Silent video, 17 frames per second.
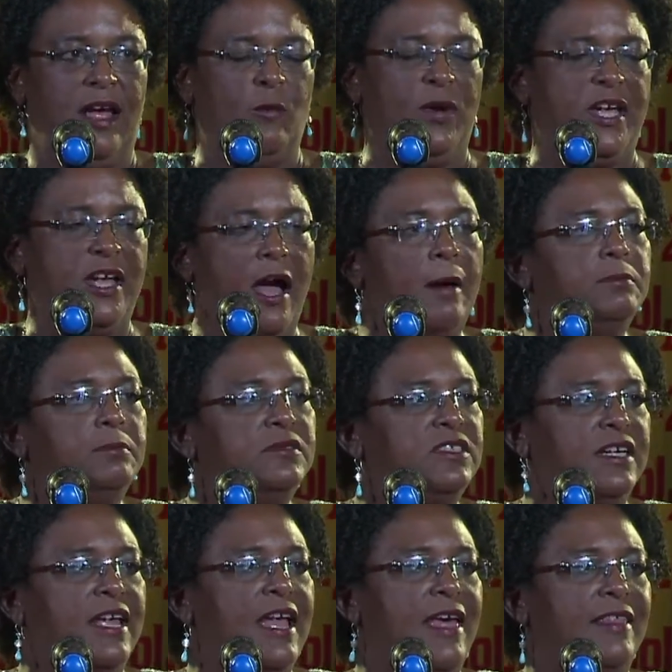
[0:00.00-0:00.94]
And we come
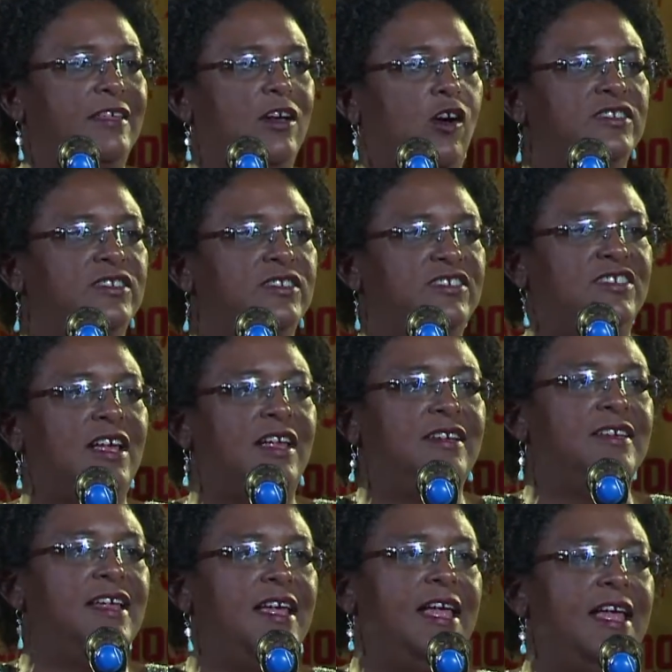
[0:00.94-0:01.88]
together on
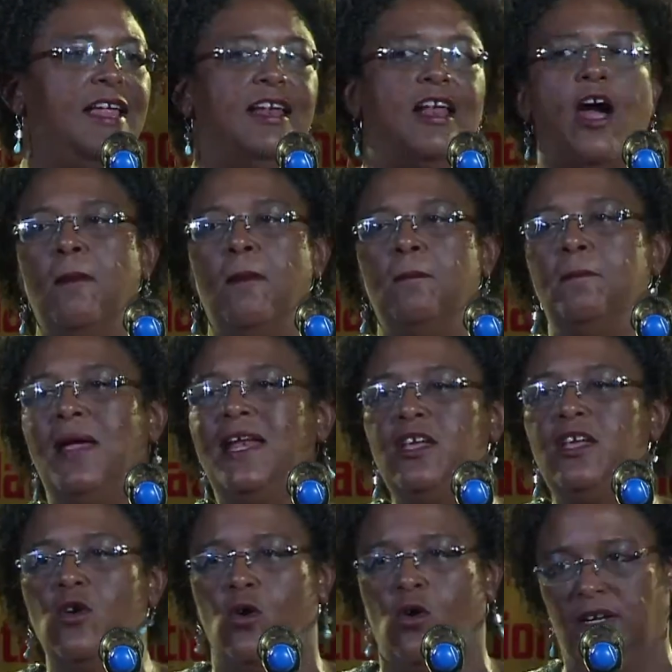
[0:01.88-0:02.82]
Sunday in our
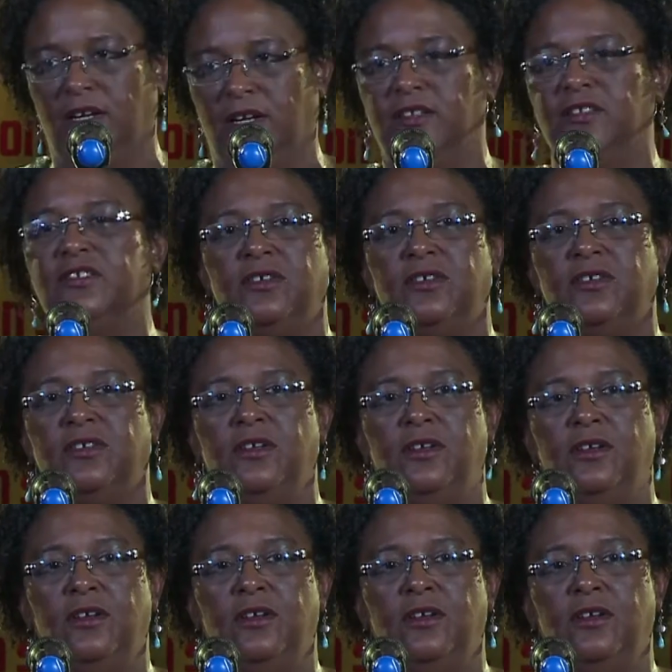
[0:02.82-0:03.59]
many organs